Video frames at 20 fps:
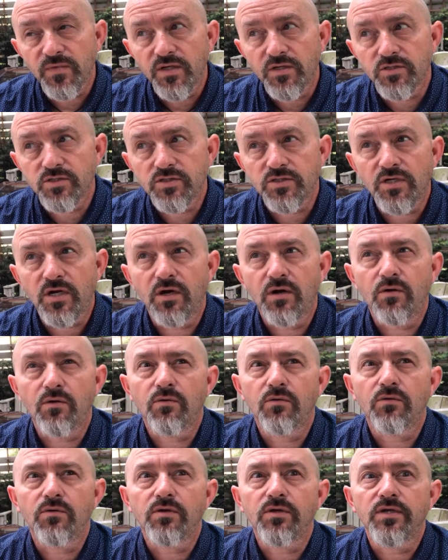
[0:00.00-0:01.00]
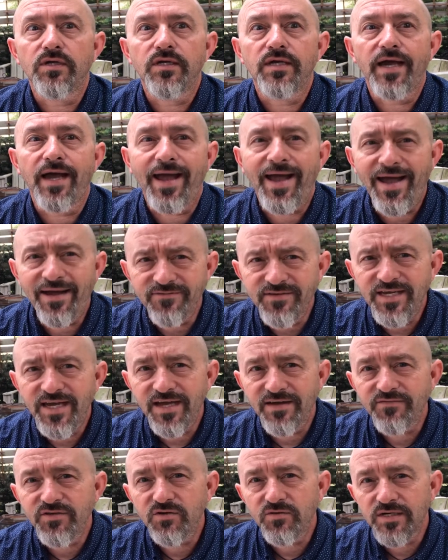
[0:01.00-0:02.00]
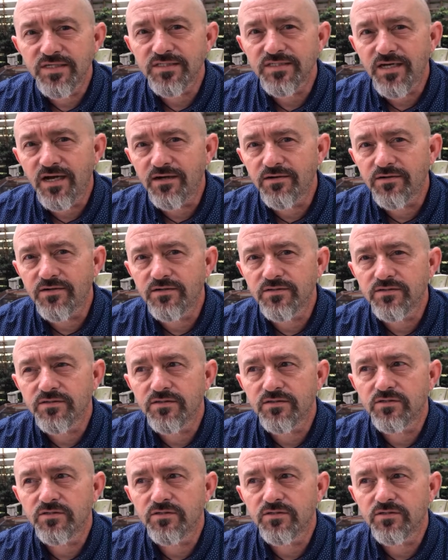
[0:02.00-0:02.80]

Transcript: So you have to have U S dollars